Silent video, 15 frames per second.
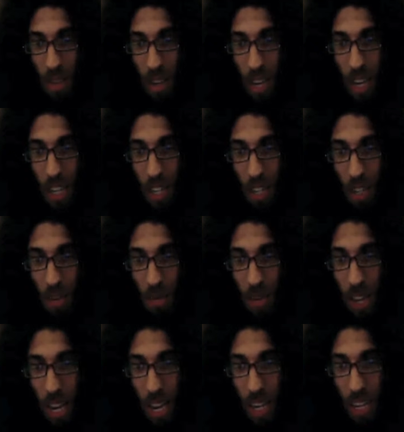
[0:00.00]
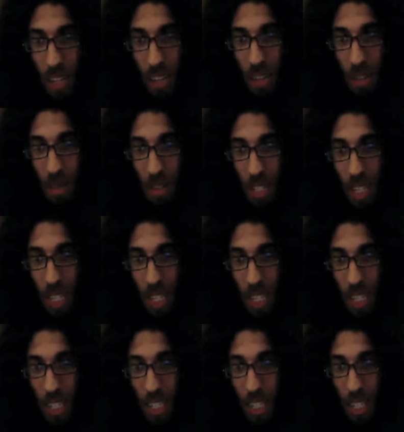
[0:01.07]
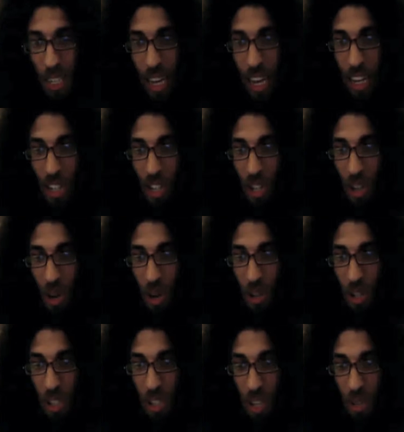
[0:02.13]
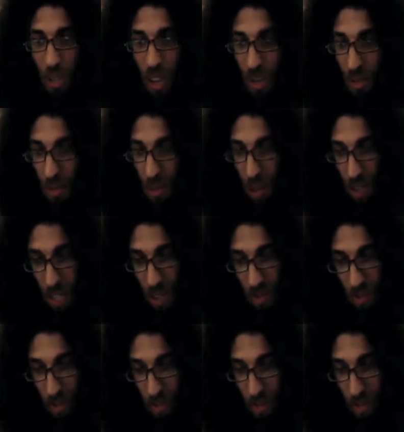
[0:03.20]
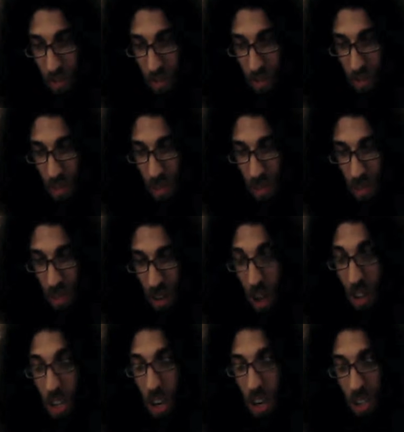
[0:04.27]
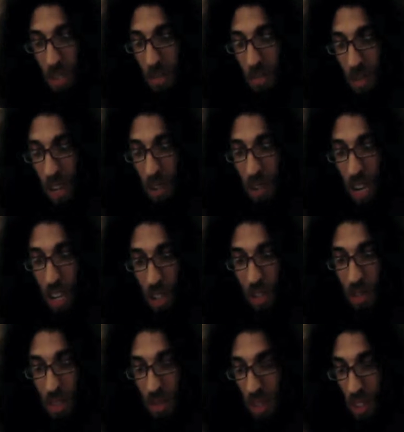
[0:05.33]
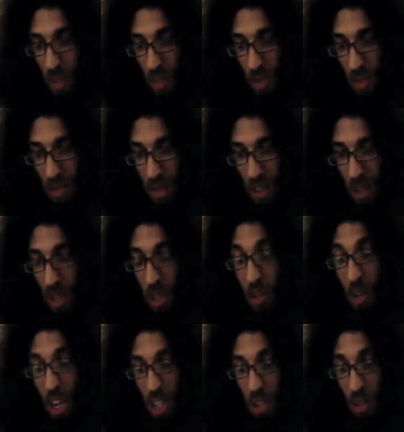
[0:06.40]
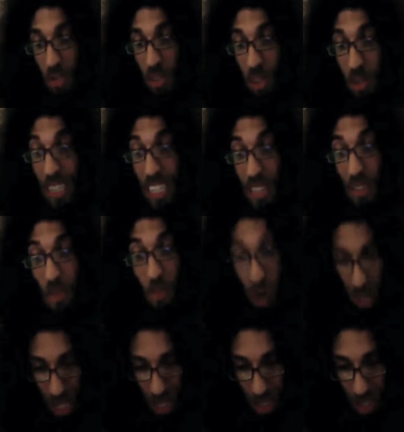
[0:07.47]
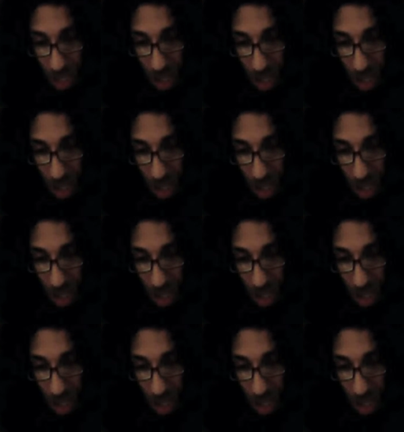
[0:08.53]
HKTDC, Asia's largest entertainment market. Hong Kong International Film Festival. International Film and TV Market.